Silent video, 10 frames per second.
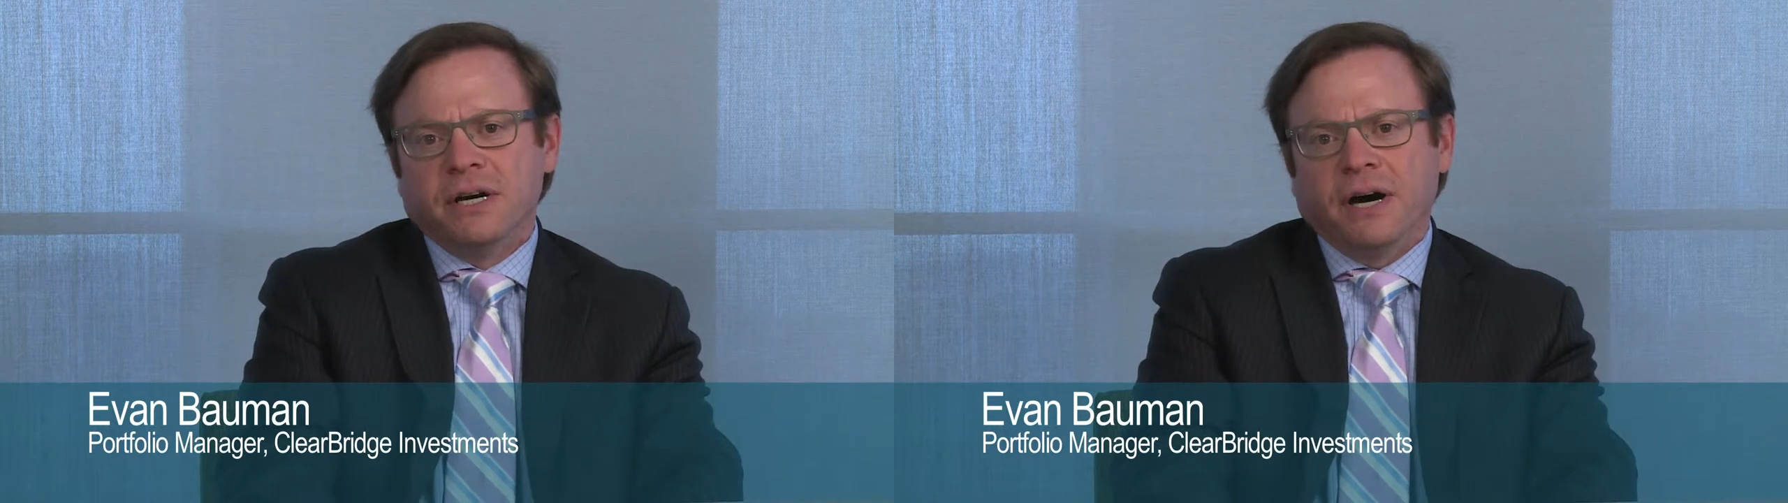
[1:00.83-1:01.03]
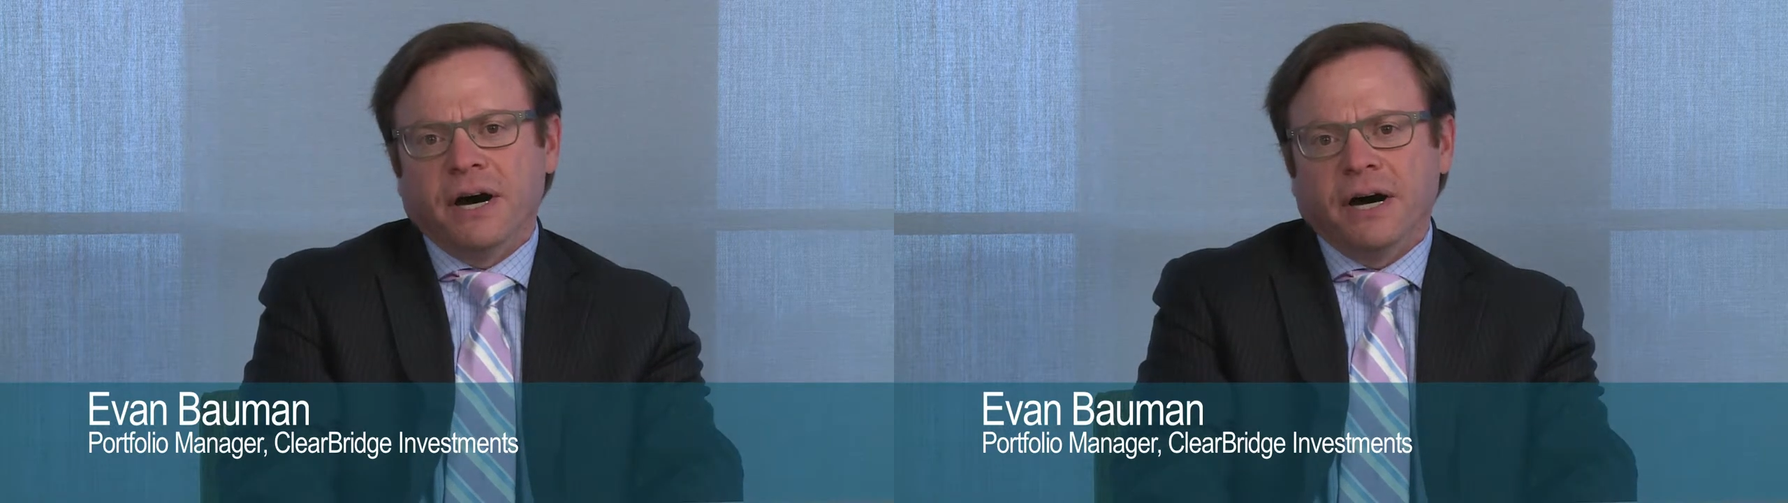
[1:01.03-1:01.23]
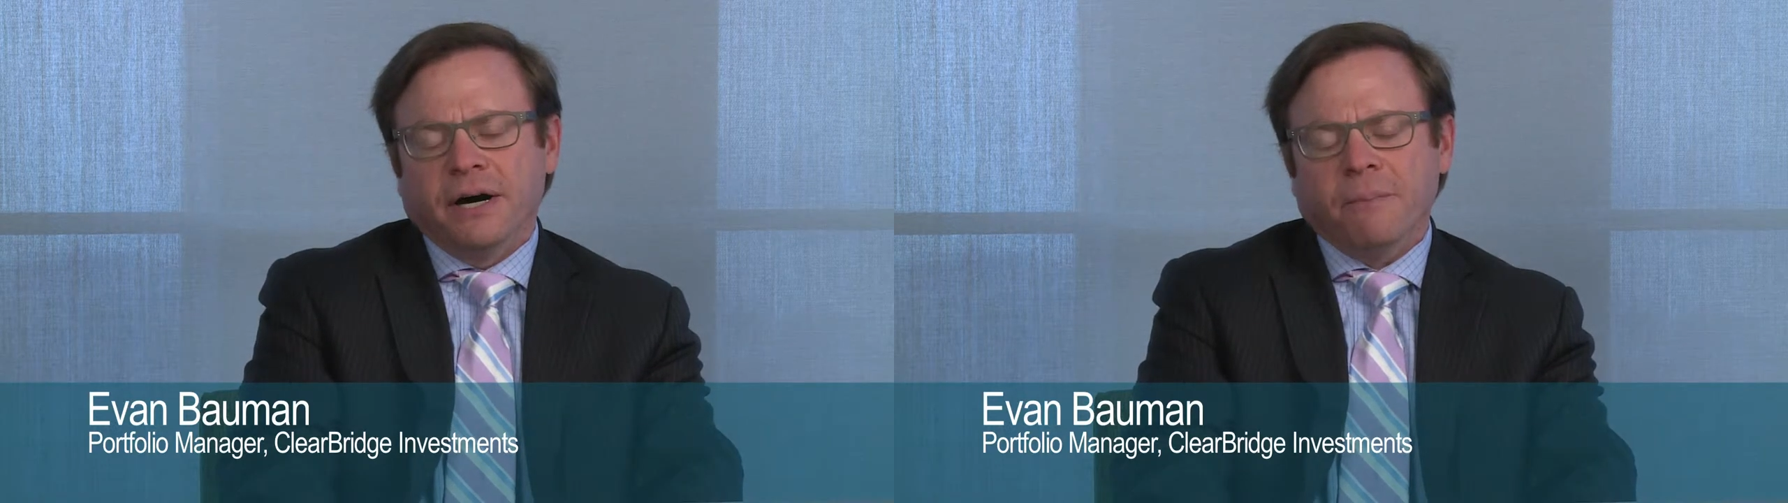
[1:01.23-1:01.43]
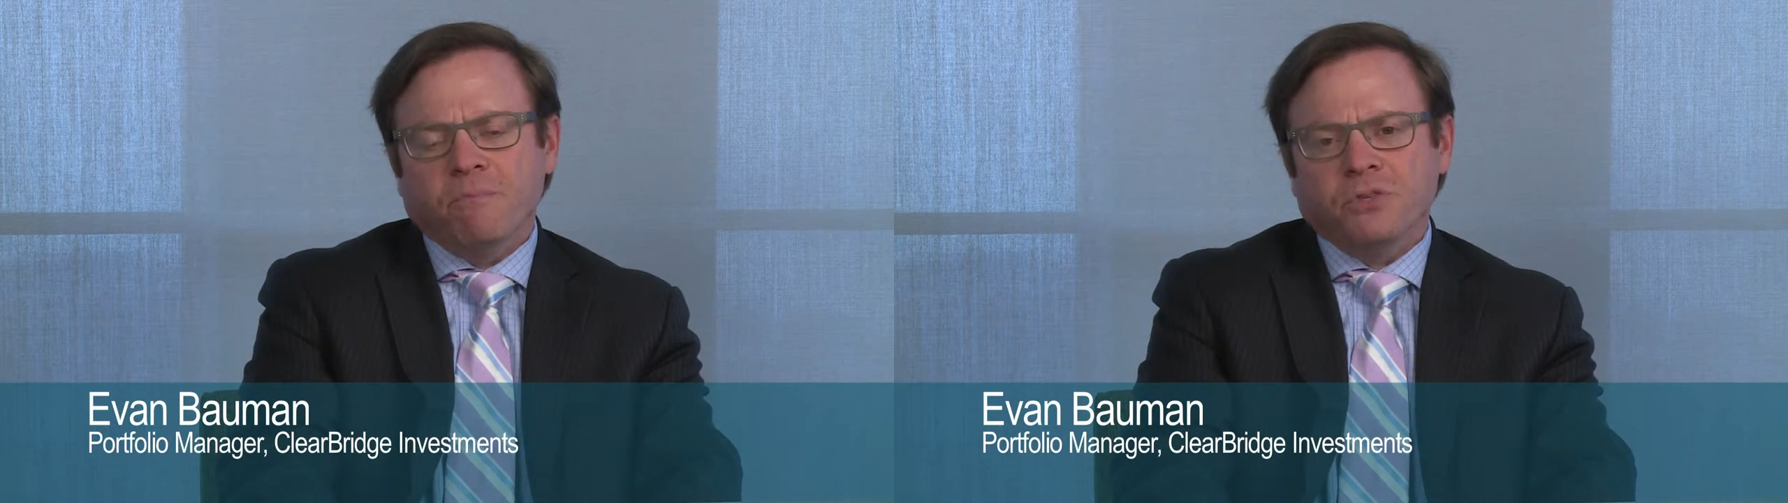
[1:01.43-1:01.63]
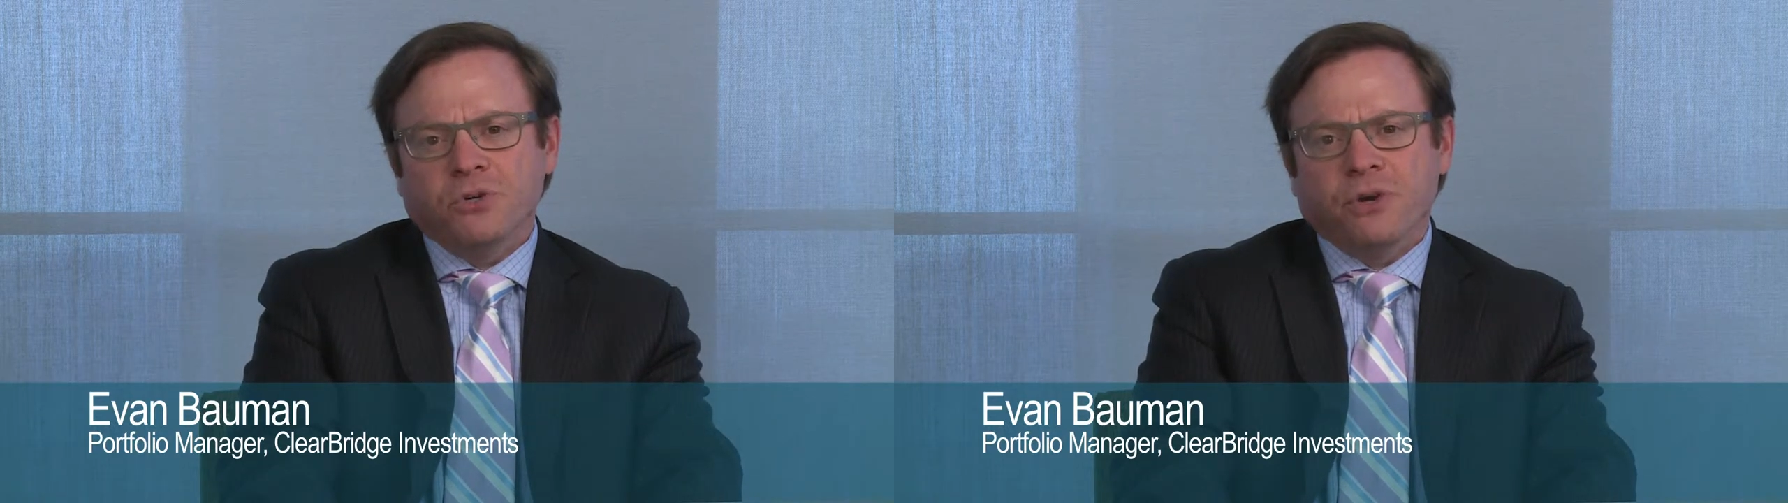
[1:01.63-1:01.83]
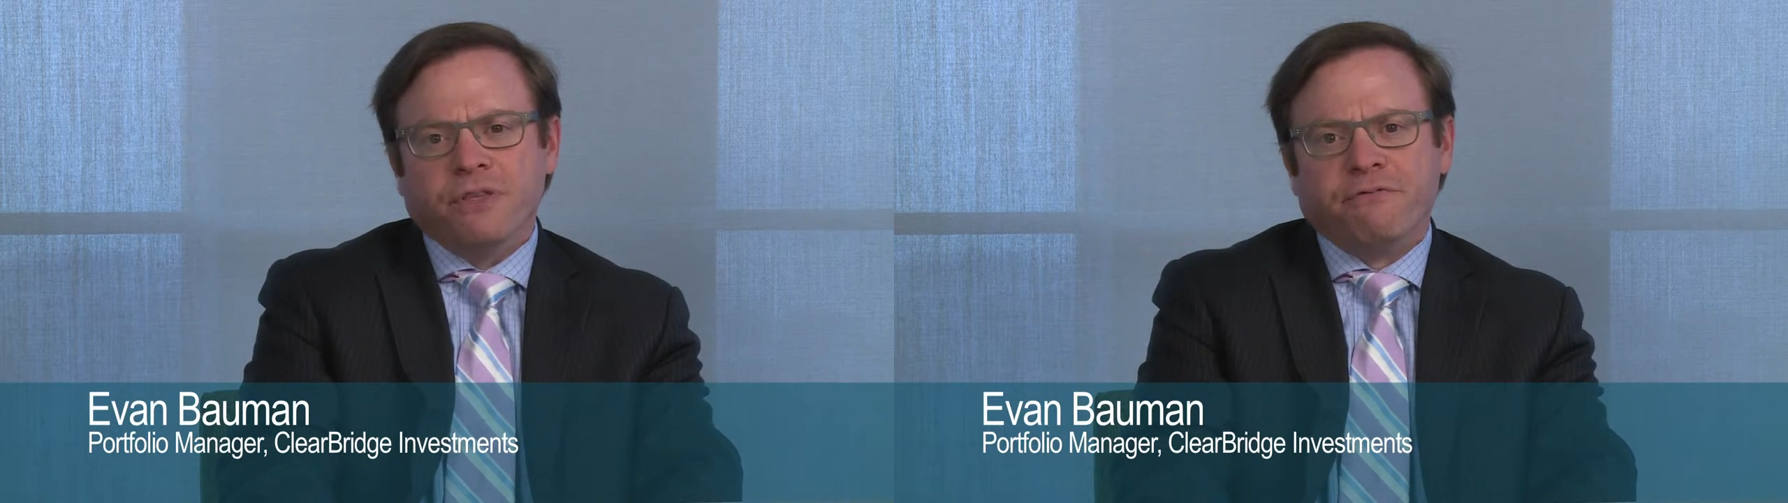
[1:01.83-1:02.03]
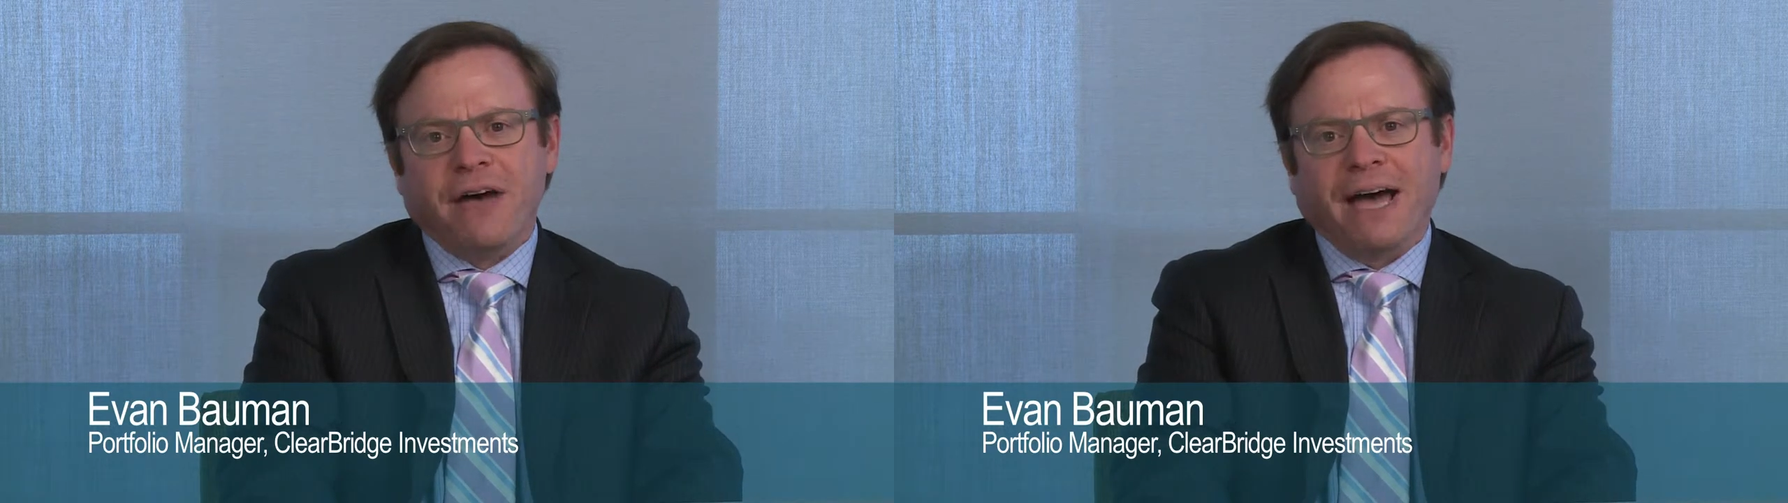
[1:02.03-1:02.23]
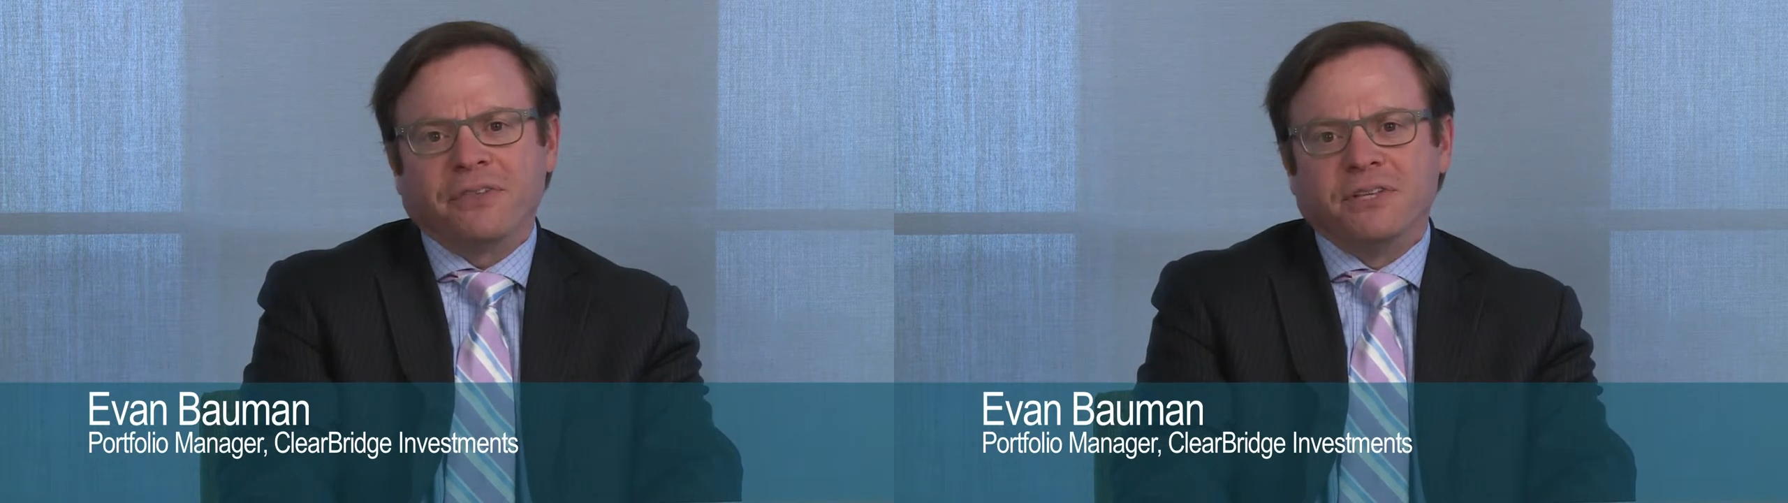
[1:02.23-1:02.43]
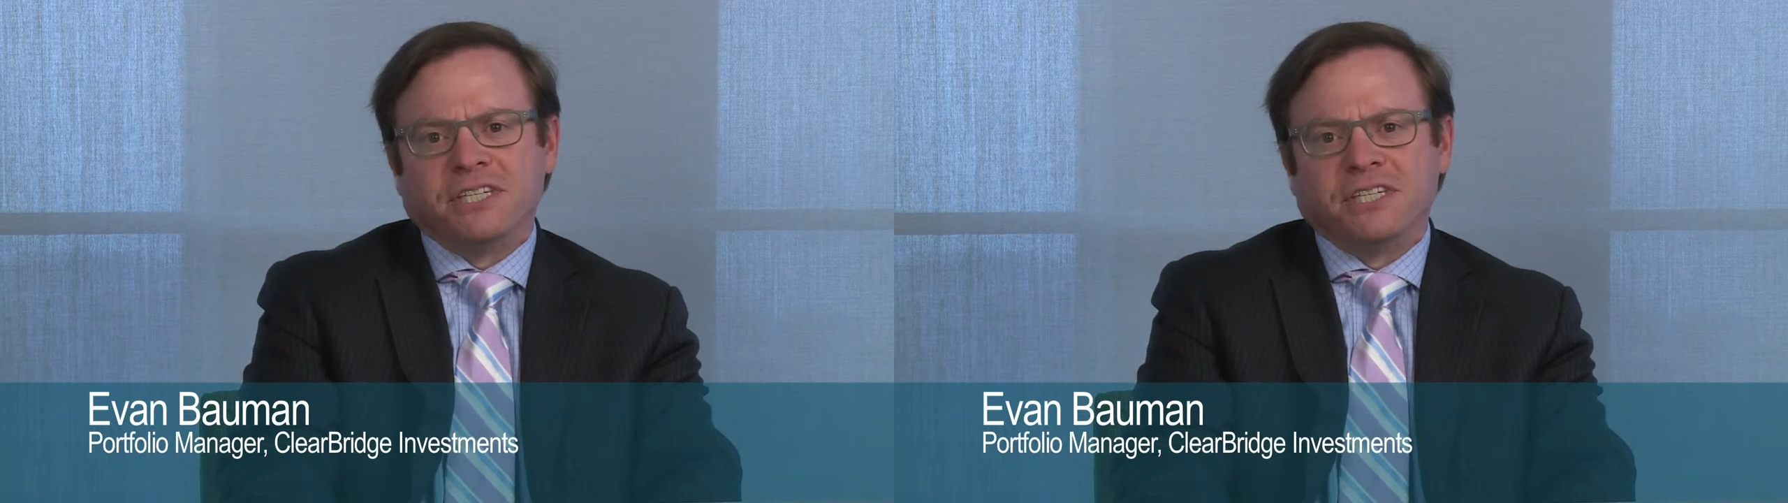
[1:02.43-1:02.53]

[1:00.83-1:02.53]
um, due to the fact that